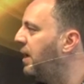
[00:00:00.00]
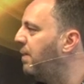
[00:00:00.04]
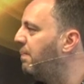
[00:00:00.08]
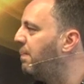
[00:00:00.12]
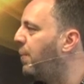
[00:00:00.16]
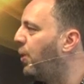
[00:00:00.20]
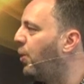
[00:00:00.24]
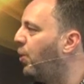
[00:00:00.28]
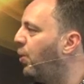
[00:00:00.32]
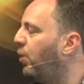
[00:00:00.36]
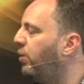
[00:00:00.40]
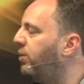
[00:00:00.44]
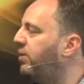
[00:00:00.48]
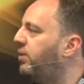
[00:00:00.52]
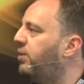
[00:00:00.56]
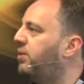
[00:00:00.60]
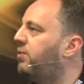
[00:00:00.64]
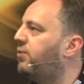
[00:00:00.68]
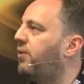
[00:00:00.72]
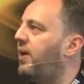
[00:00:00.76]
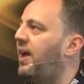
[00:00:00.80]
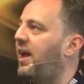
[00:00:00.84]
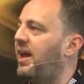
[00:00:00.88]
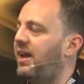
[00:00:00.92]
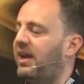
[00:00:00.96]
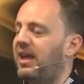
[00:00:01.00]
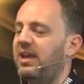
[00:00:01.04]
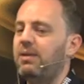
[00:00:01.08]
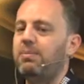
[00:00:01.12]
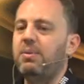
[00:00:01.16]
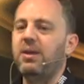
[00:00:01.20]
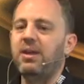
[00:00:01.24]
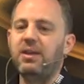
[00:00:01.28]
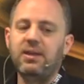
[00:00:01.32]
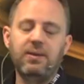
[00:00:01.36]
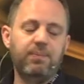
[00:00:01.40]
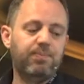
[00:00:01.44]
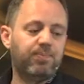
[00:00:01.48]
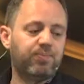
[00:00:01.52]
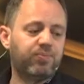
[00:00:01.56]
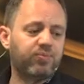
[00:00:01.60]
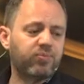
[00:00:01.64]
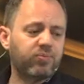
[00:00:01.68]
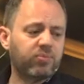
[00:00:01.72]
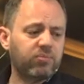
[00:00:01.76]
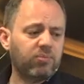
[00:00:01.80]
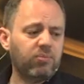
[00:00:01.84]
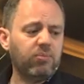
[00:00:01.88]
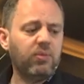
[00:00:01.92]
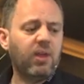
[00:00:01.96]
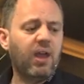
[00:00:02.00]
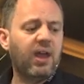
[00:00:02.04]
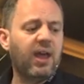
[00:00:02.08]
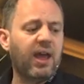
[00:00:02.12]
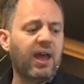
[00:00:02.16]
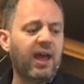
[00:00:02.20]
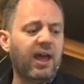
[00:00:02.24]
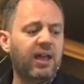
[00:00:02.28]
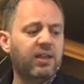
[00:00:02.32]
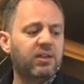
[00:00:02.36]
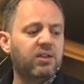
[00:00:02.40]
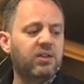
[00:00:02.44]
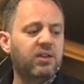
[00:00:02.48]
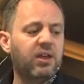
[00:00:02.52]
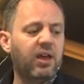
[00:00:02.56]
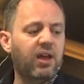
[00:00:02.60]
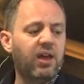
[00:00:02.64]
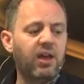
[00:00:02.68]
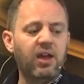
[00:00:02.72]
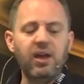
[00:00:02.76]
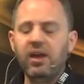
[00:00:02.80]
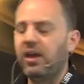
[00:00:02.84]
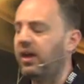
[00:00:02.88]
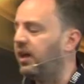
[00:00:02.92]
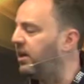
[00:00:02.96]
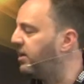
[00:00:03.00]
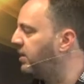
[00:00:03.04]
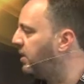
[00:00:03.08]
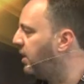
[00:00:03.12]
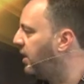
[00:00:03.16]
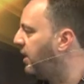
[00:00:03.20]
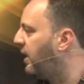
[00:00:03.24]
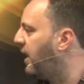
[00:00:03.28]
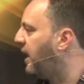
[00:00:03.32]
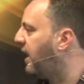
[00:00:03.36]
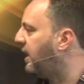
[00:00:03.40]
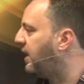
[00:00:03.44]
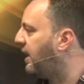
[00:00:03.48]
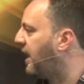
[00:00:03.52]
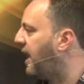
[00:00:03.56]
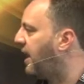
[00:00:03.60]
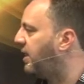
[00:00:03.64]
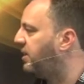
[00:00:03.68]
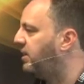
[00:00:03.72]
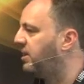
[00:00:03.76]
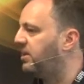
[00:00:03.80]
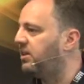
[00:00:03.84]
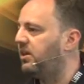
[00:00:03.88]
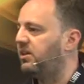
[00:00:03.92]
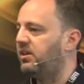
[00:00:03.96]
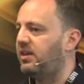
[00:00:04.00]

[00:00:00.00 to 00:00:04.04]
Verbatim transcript: important for NAB and had landed.